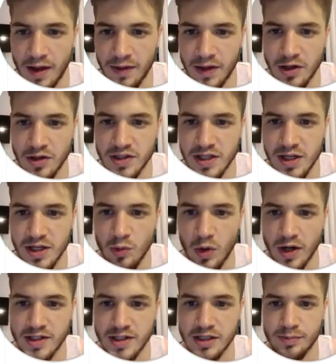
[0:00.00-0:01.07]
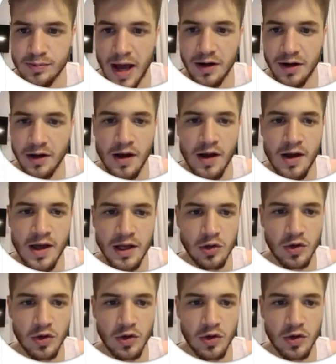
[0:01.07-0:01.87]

and then you see where it says banner.